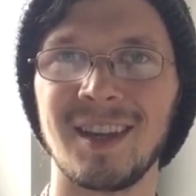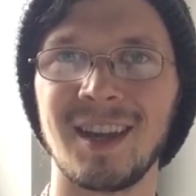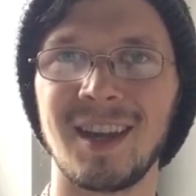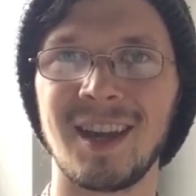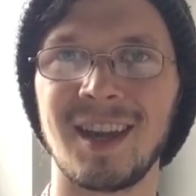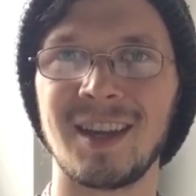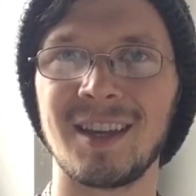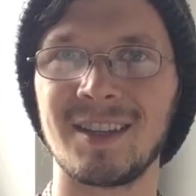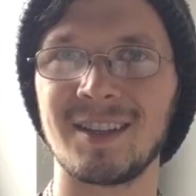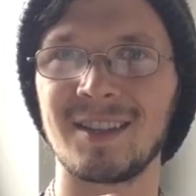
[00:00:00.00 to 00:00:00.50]

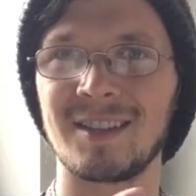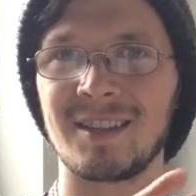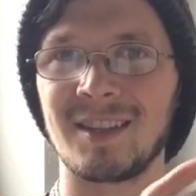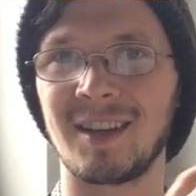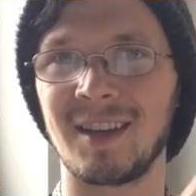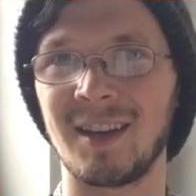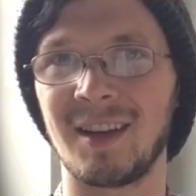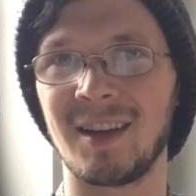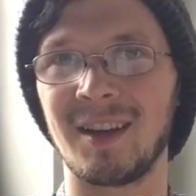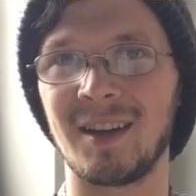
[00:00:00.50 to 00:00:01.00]
and
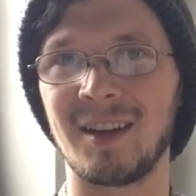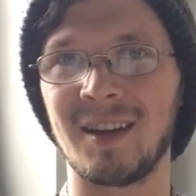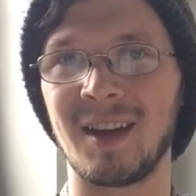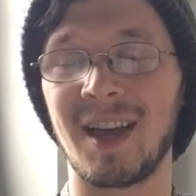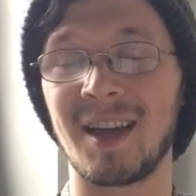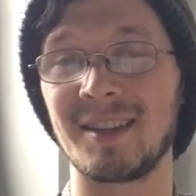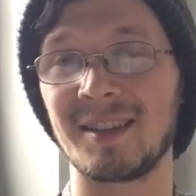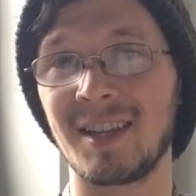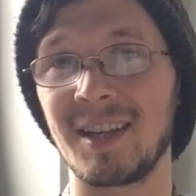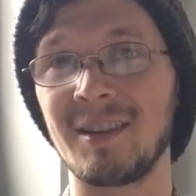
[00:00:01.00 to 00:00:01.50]

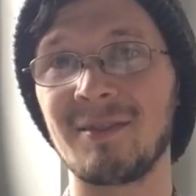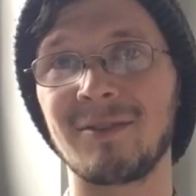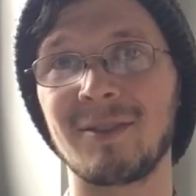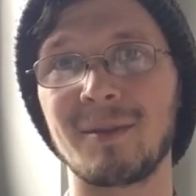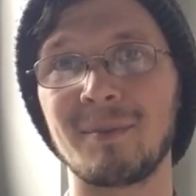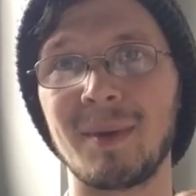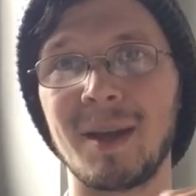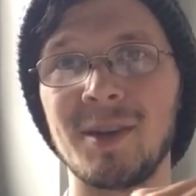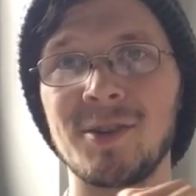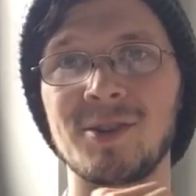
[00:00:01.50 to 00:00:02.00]
as
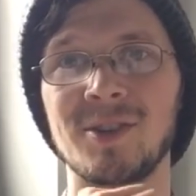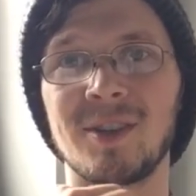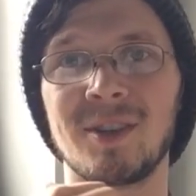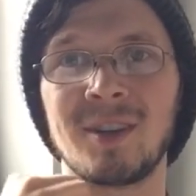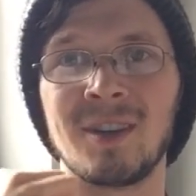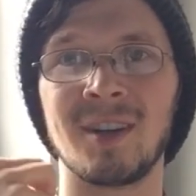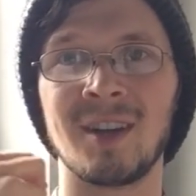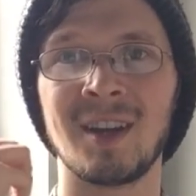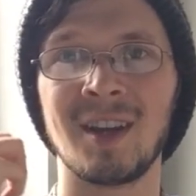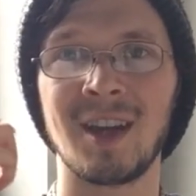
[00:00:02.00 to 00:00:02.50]
information,
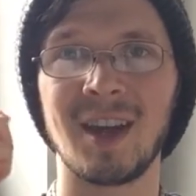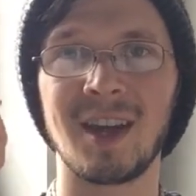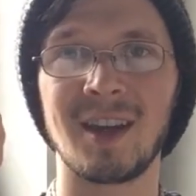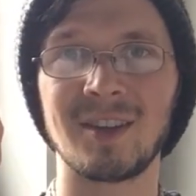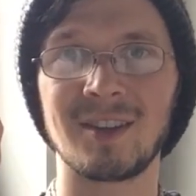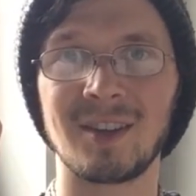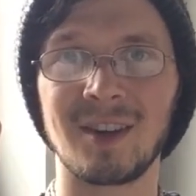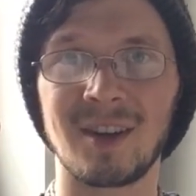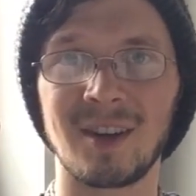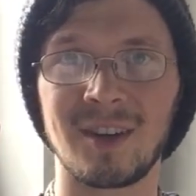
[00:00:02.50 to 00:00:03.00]

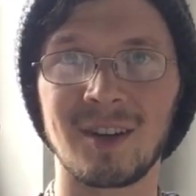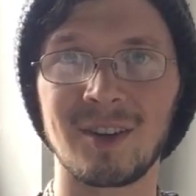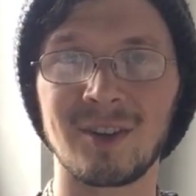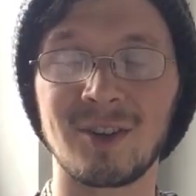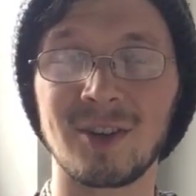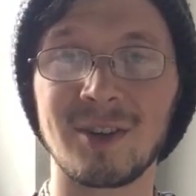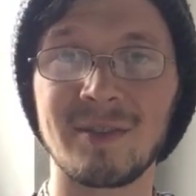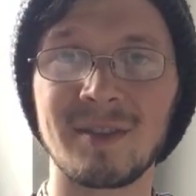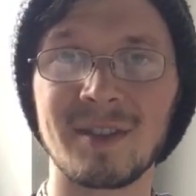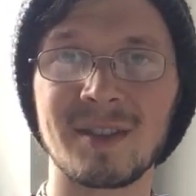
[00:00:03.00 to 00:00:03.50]
and our
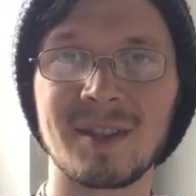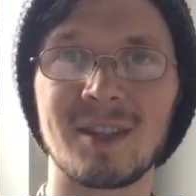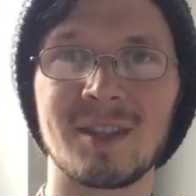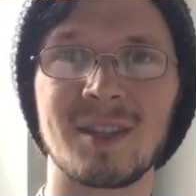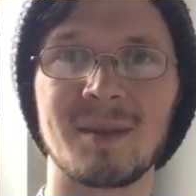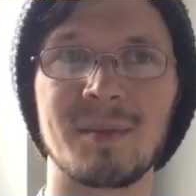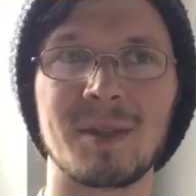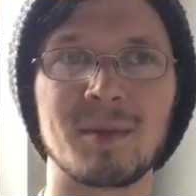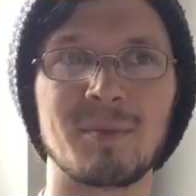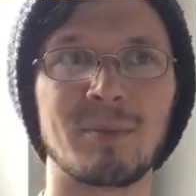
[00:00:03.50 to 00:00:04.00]
nervous
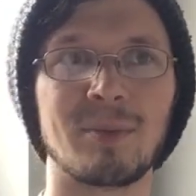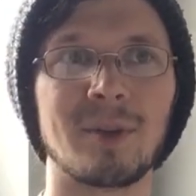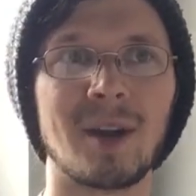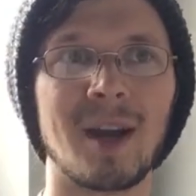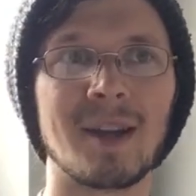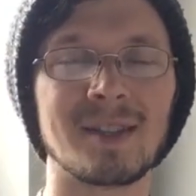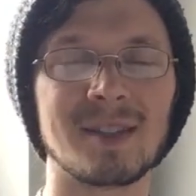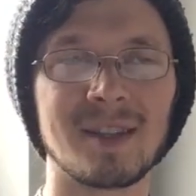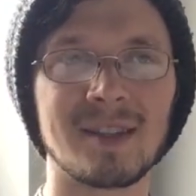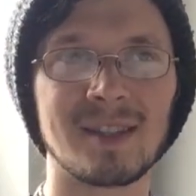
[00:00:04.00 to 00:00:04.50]
system is
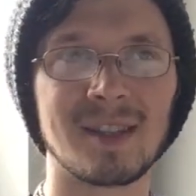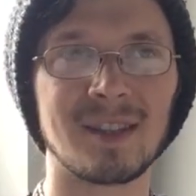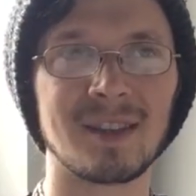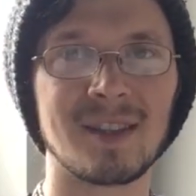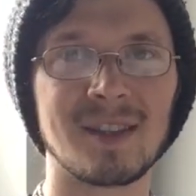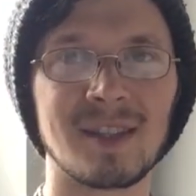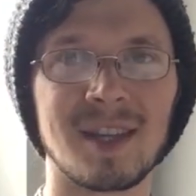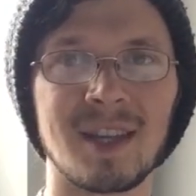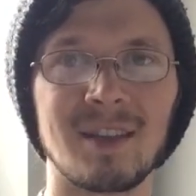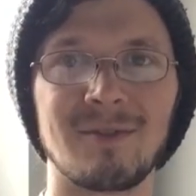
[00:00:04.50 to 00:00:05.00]
processing
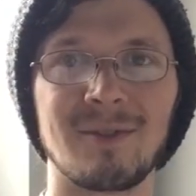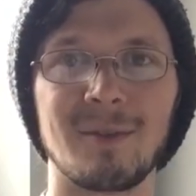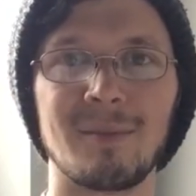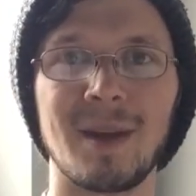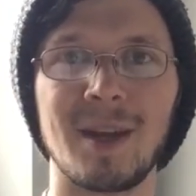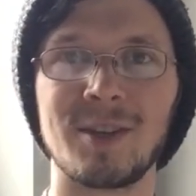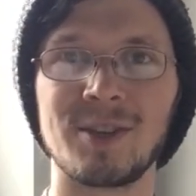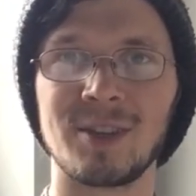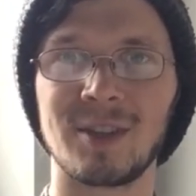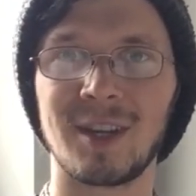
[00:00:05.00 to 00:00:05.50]
this
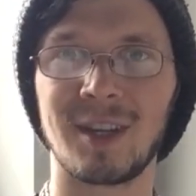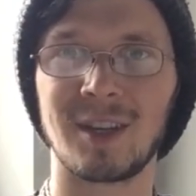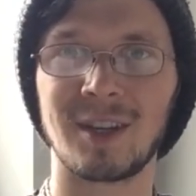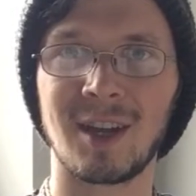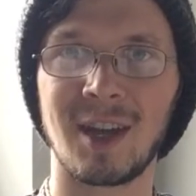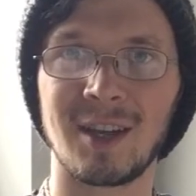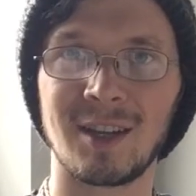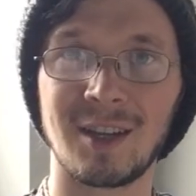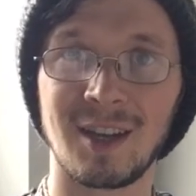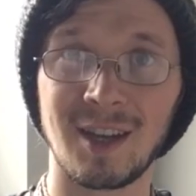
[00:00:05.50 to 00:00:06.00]
information
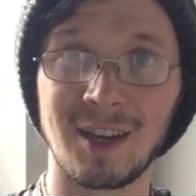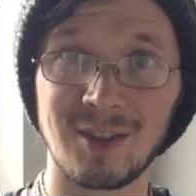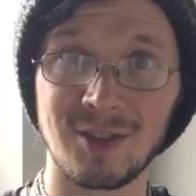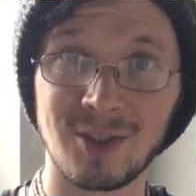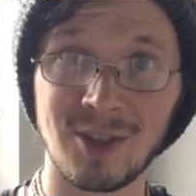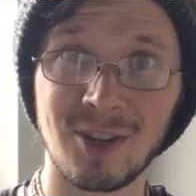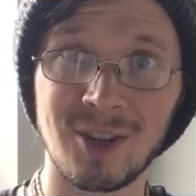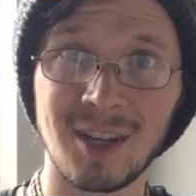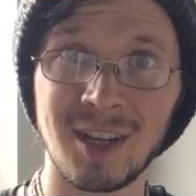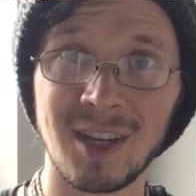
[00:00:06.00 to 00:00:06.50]
and
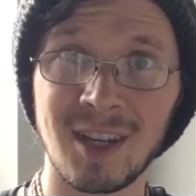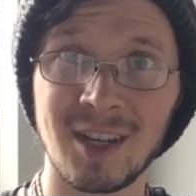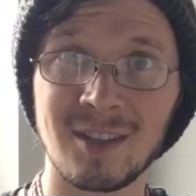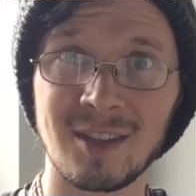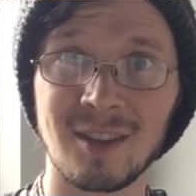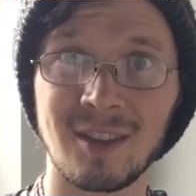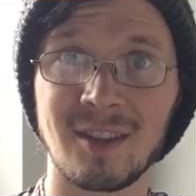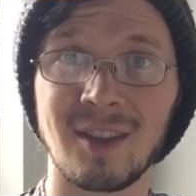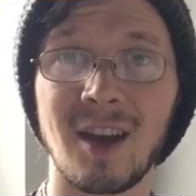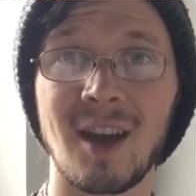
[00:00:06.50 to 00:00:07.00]
turning it into
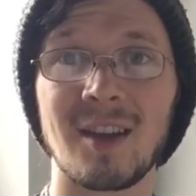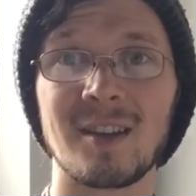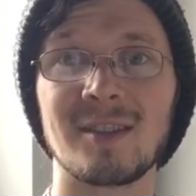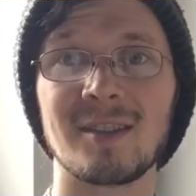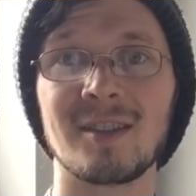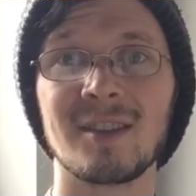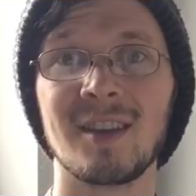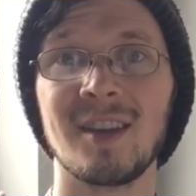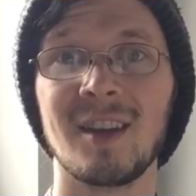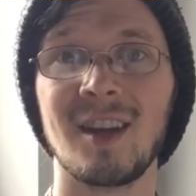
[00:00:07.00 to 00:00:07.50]

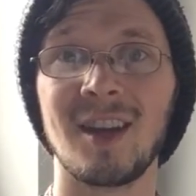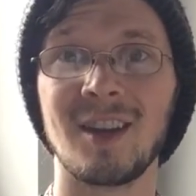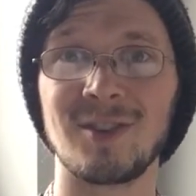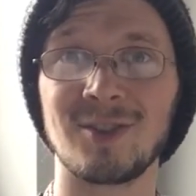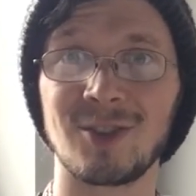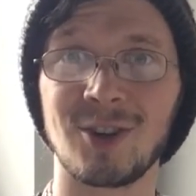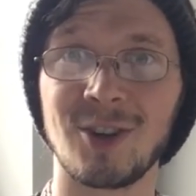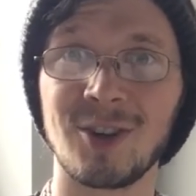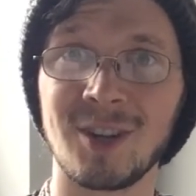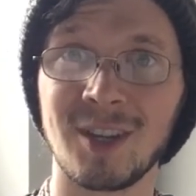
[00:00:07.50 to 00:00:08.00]
thoughts, and
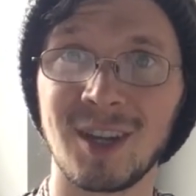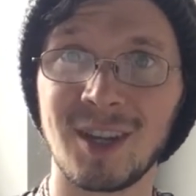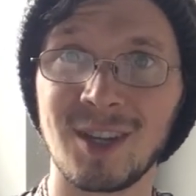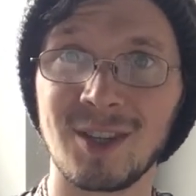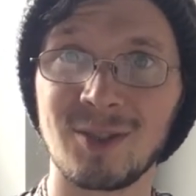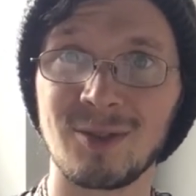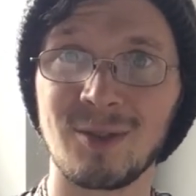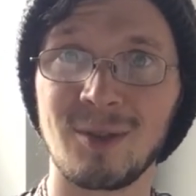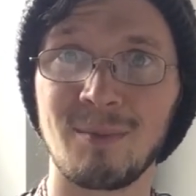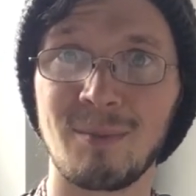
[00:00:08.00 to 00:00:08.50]
turning it
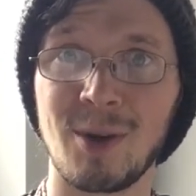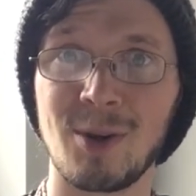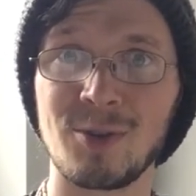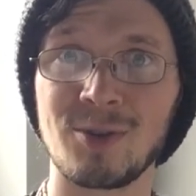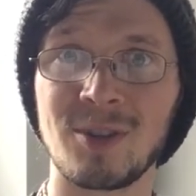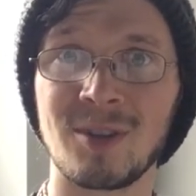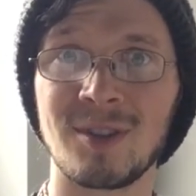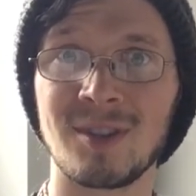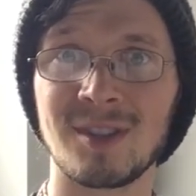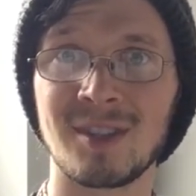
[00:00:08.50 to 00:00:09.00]
into
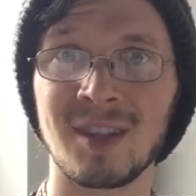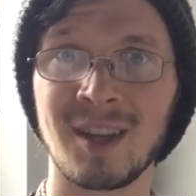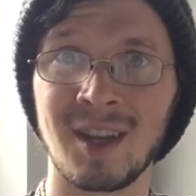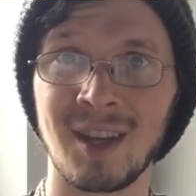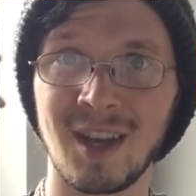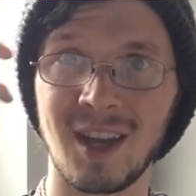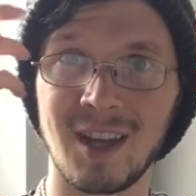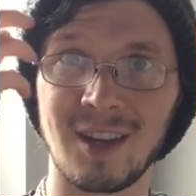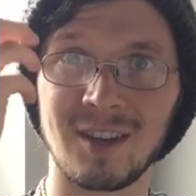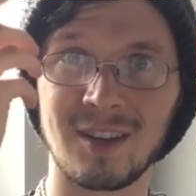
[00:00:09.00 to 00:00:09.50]
emotions,
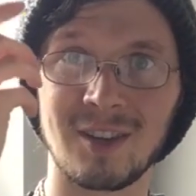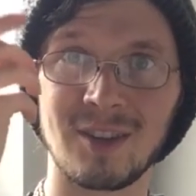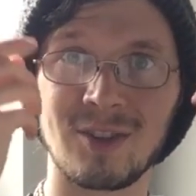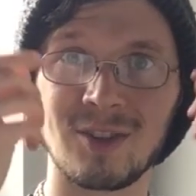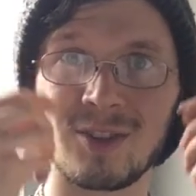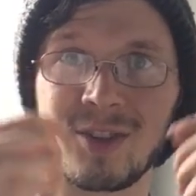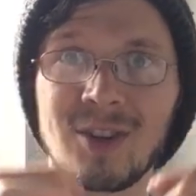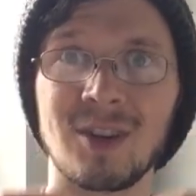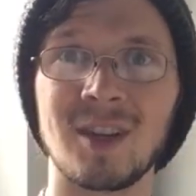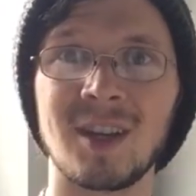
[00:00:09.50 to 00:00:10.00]
and
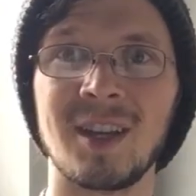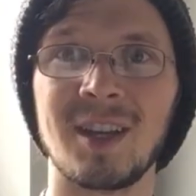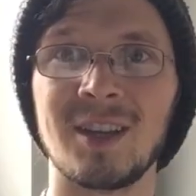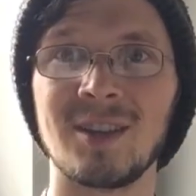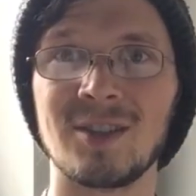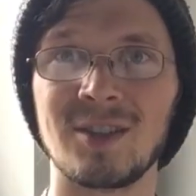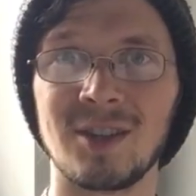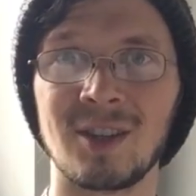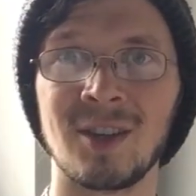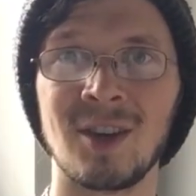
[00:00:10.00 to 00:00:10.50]
turning it
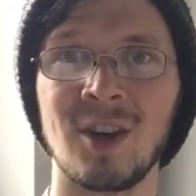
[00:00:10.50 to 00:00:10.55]
into